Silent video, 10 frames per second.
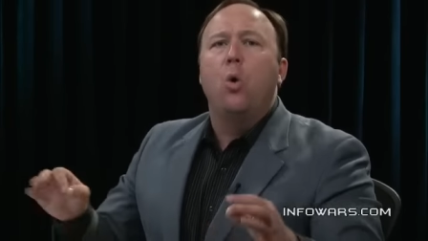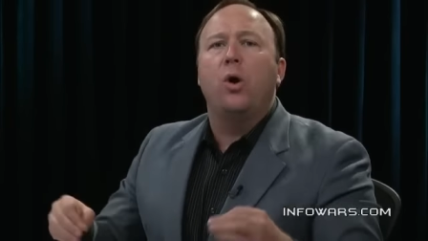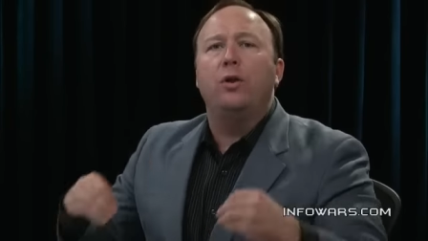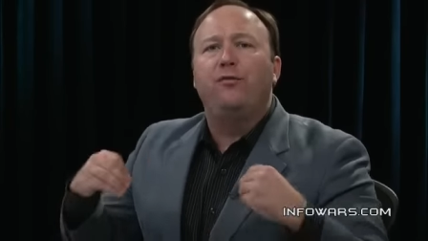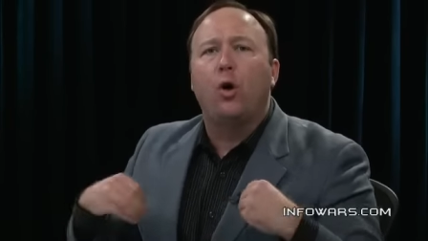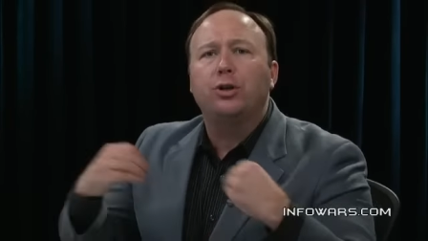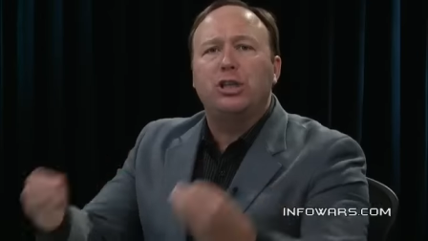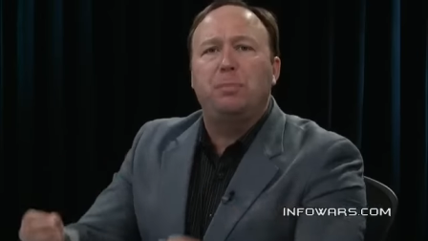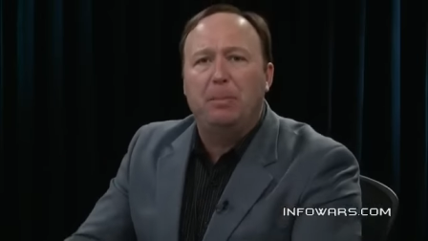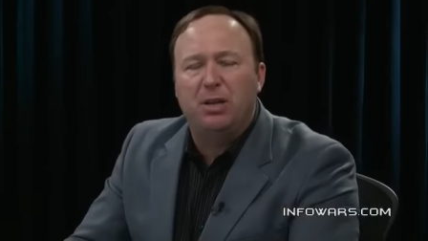where it
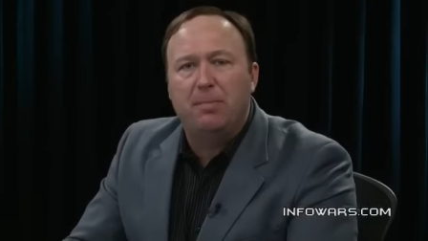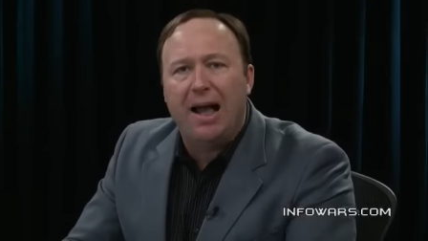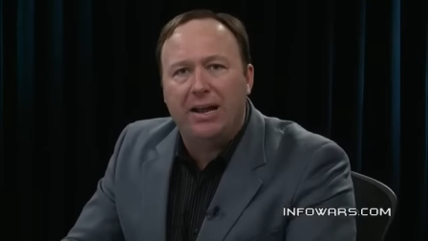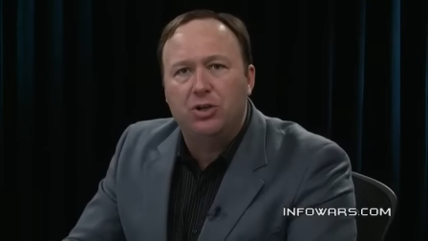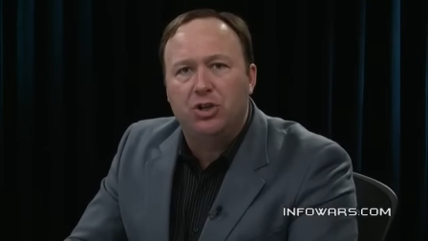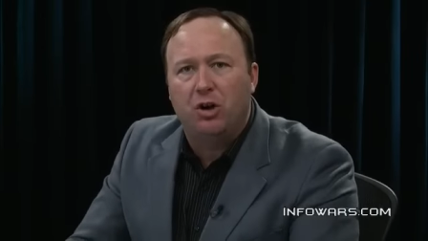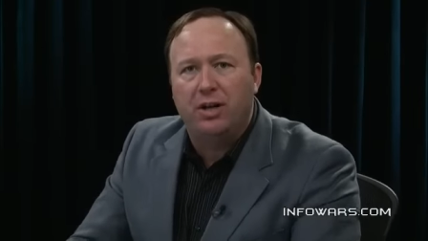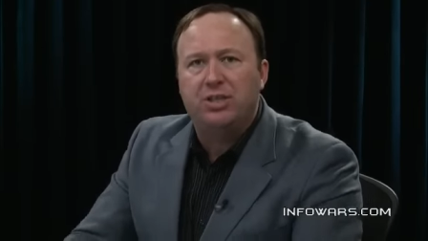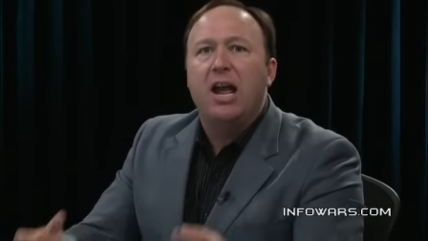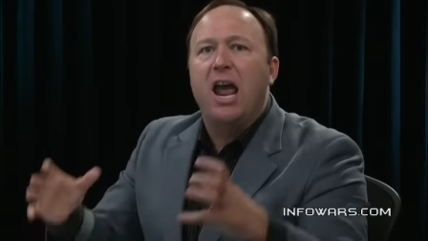forces people to buy insurance